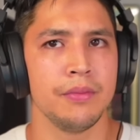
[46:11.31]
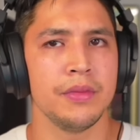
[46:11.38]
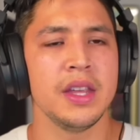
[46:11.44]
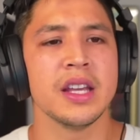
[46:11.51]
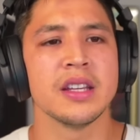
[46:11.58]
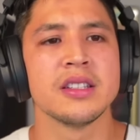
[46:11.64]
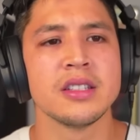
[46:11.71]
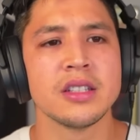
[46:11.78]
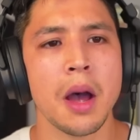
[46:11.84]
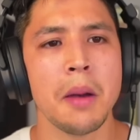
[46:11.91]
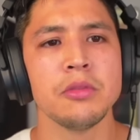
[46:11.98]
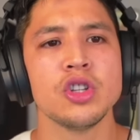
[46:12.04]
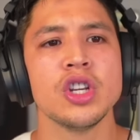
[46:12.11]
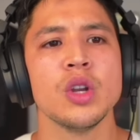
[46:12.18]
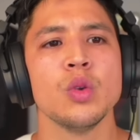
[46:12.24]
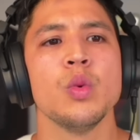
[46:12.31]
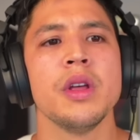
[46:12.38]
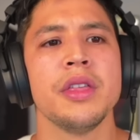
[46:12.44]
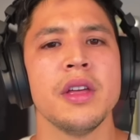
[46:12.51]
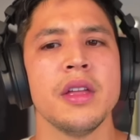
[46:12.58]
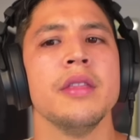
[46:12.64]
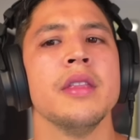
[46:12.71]
assumption
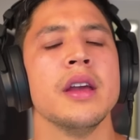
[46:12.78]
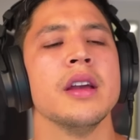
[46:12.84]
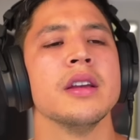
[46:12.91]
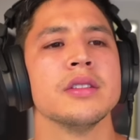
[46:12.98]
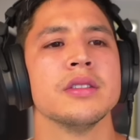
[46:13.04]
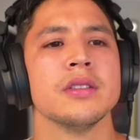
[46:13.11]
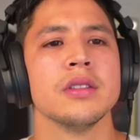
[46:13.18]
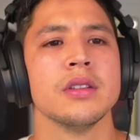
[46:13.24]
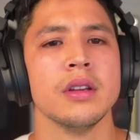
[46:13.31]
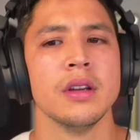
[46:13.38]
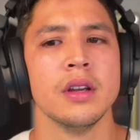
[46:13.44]
within this